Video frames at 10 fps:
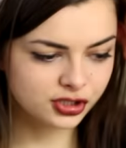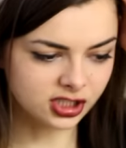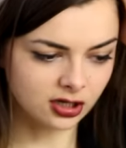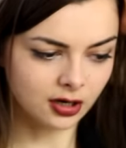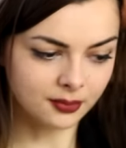
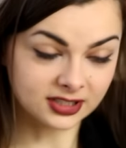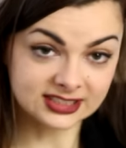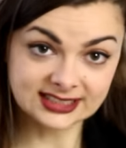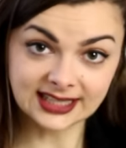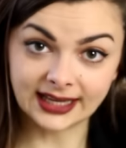George R. R.
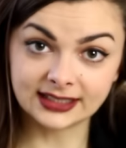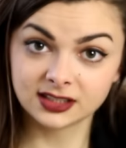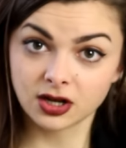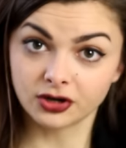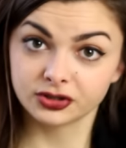Martin
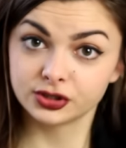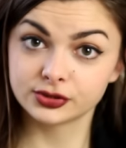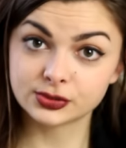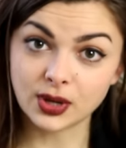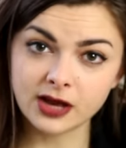and Gardner
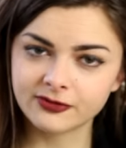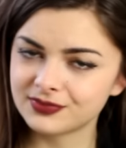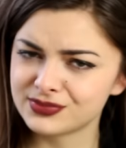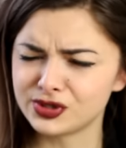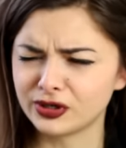Dozois. I've
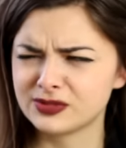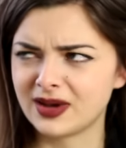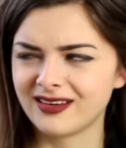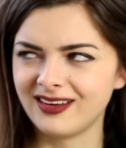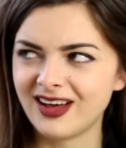talked
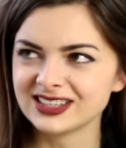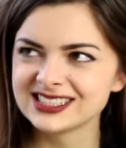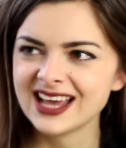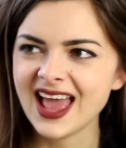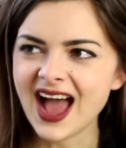about it a
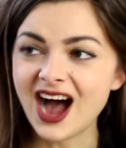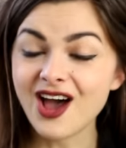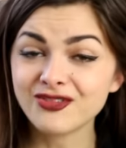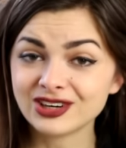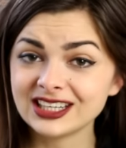lot.
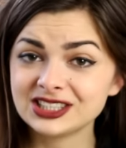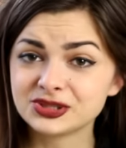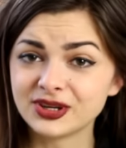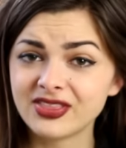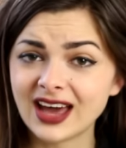I really
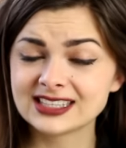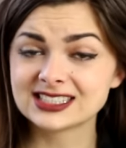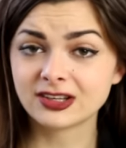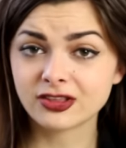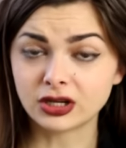enjoyed that.
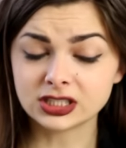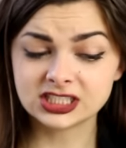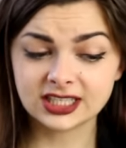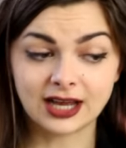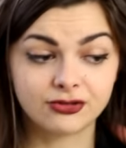It's an
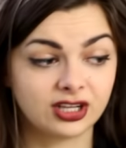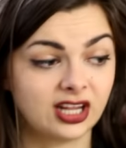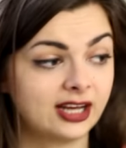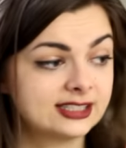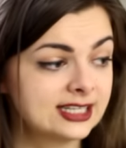anthology. I
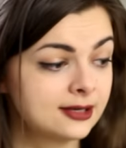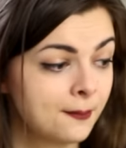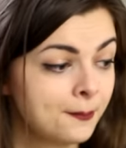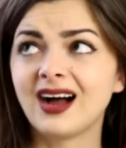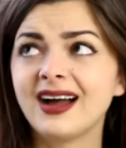really liked it.
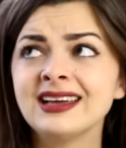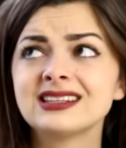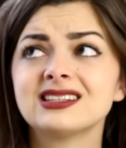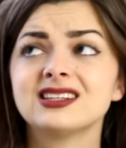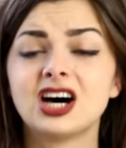I
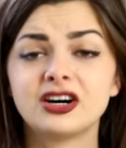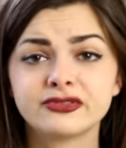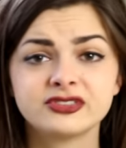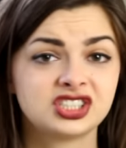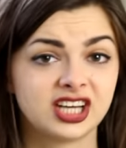
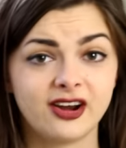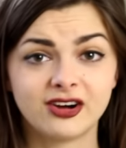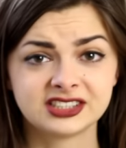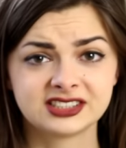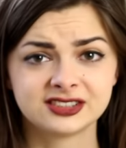love Jane
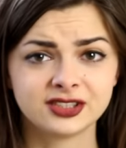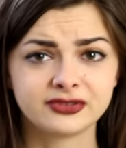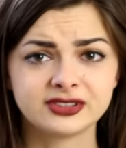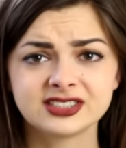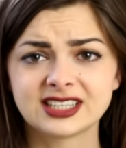Austen
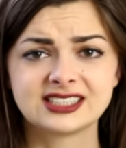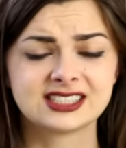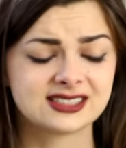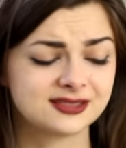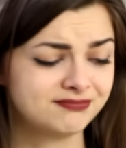novels. I
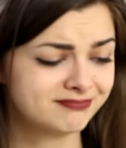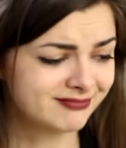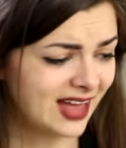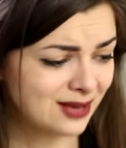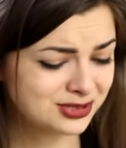just
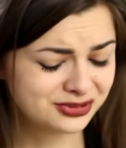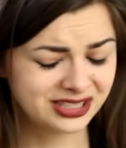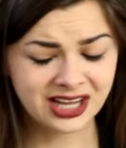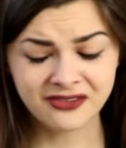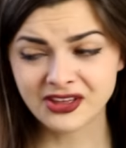
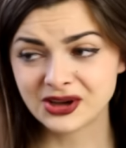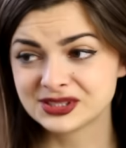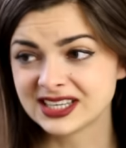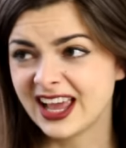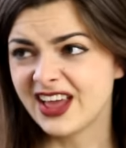absolutely love
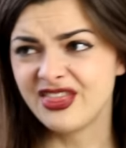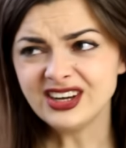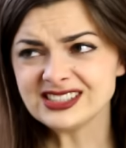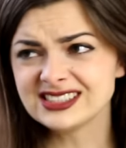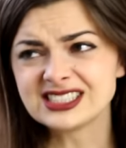those.
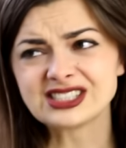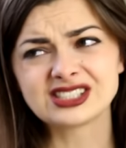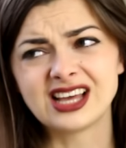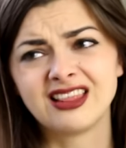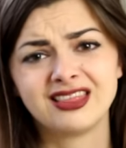There's,
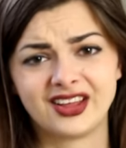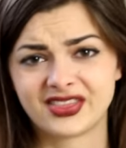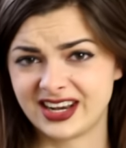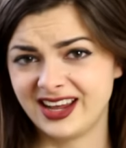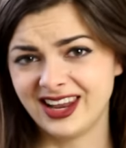there's a
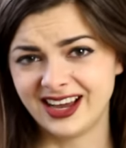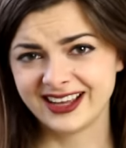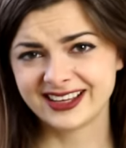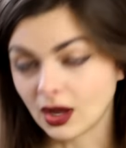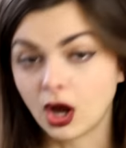lot that I like.